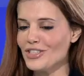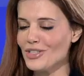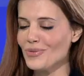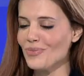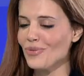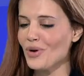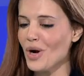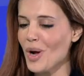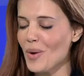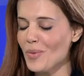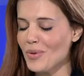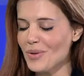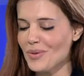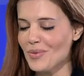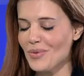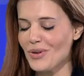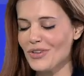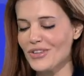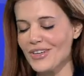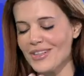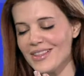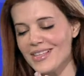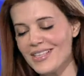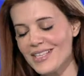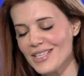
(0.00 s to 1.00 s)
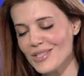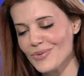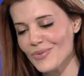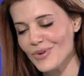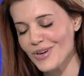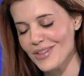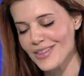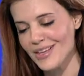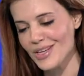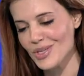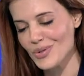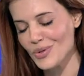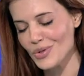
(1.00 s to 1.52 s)
she'll probably be wondering, this is one
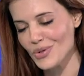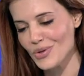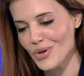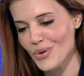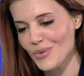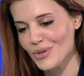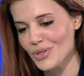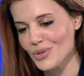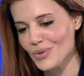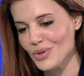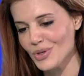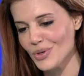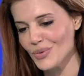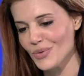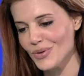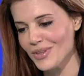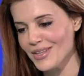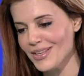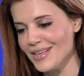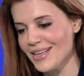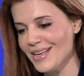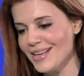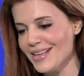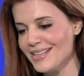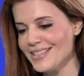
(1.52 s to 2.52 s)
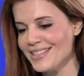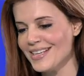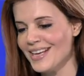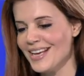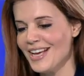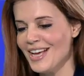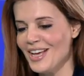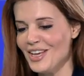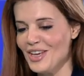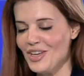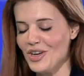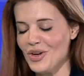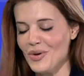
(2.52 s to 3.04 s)
of the things when you always work with kids,
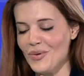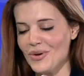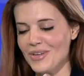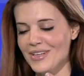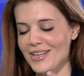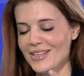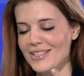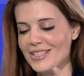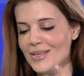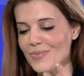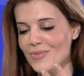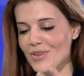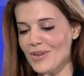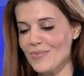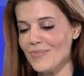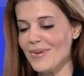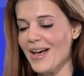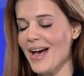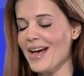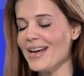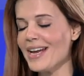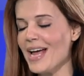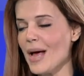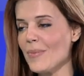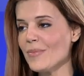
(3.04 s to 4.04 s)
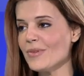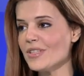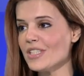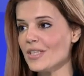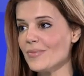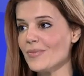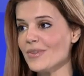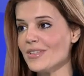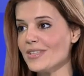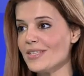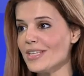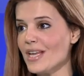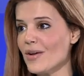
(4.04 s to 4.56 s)
you know, and something bad happens to
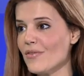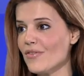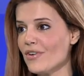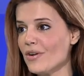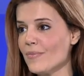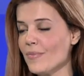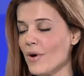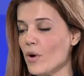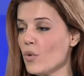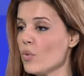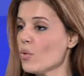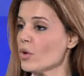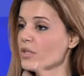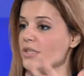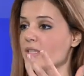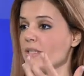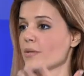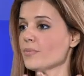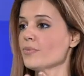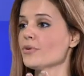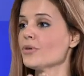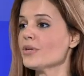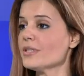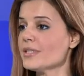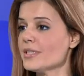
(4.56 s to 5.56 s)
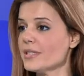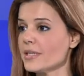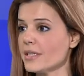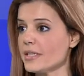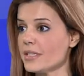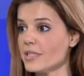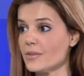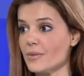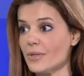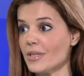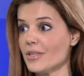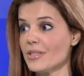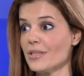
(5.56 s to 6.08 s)
them. It's never about what's the person,
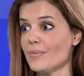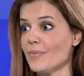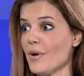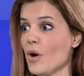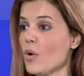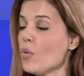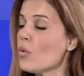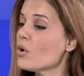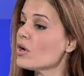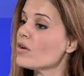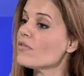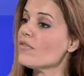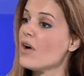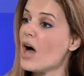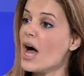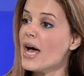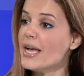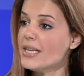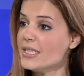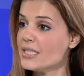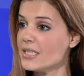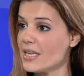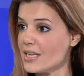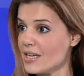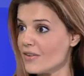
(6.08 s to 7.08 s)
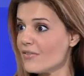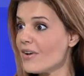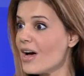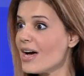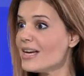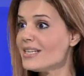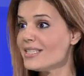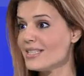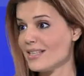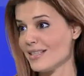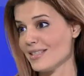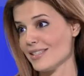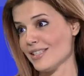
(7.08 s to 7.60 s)
it's about what have I done? Have
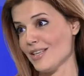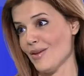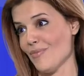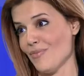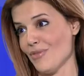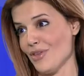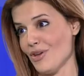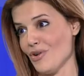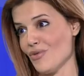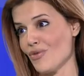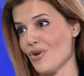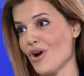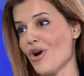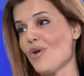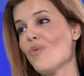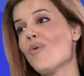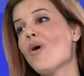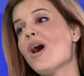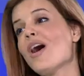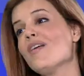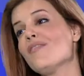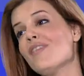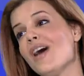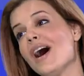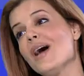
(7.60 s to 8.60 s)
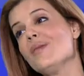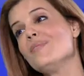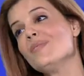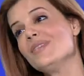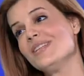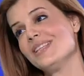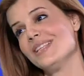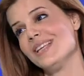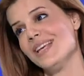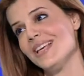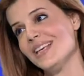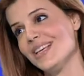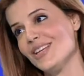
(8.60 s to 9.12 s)
I done something wrong? Why have I
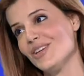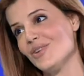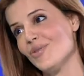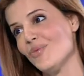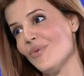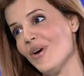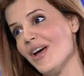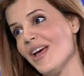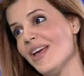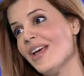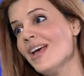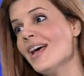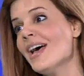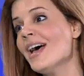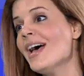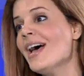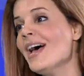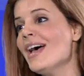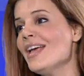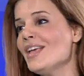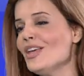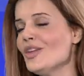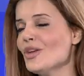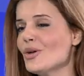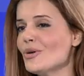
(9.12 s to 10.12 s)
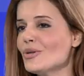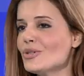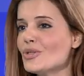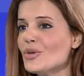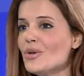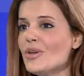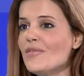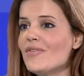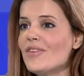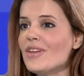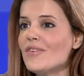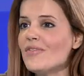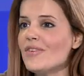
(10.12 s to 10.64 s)
been taken away? You know, so
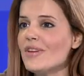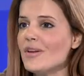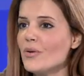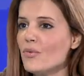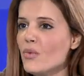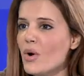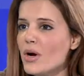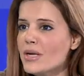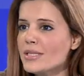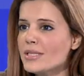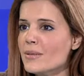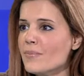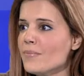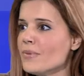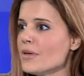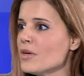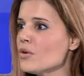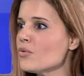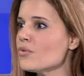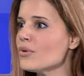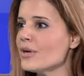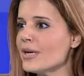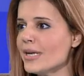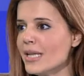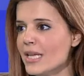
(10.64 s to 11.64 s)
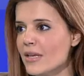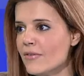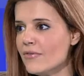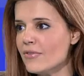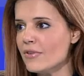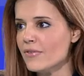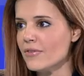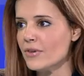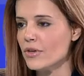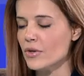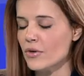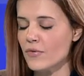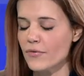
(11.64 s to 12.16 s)
even if it was a big relief,
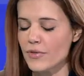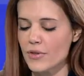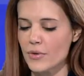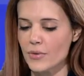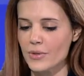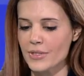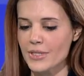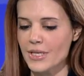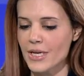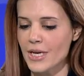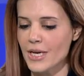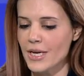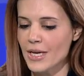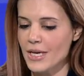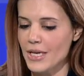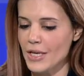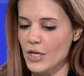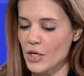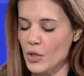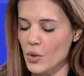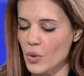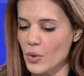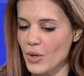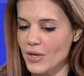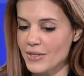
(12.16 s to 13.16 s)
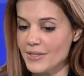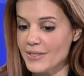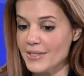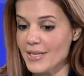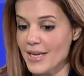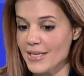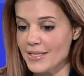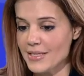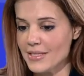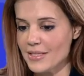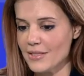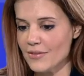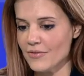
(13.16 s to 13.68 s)
you know, if there was, you know, a
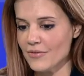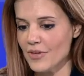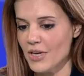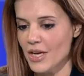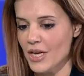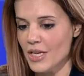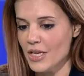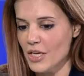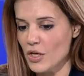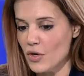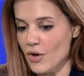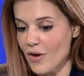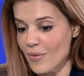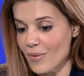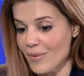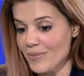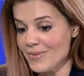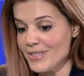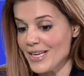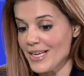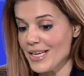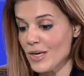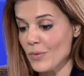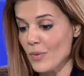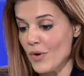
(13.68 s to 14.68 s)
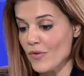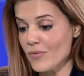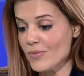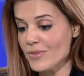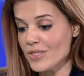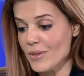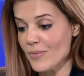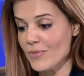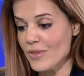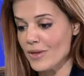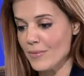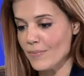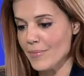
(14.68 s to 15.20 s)
sense of, you know, I'm taken away from
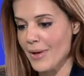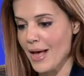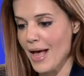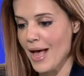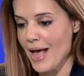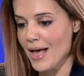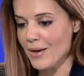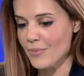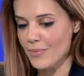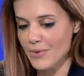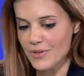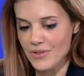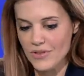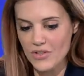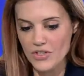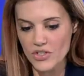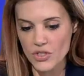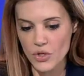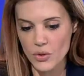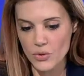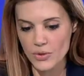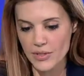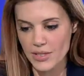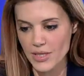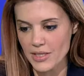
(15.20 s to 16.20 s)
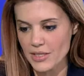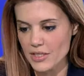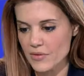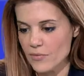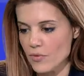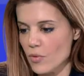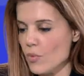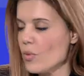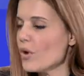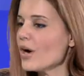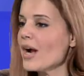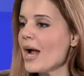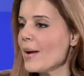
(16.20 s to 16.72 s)
something bad, but there's no sense of,
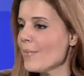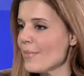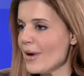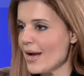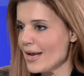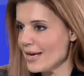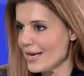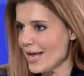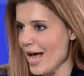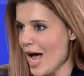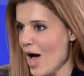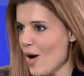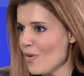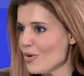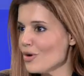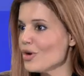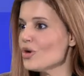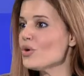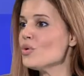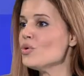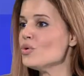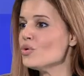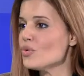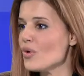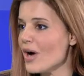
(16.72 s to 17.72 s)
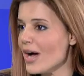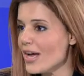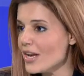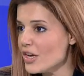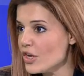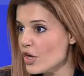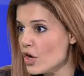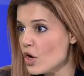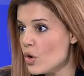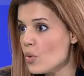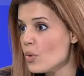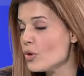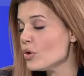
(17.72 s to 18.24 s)
well, where am I now? And who do I
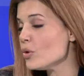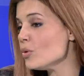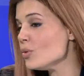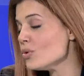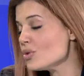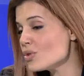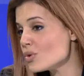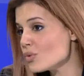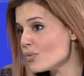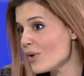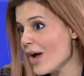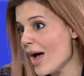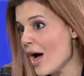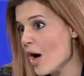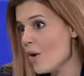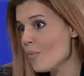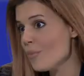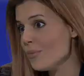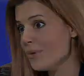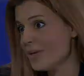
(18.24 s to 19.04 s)
know? And who's around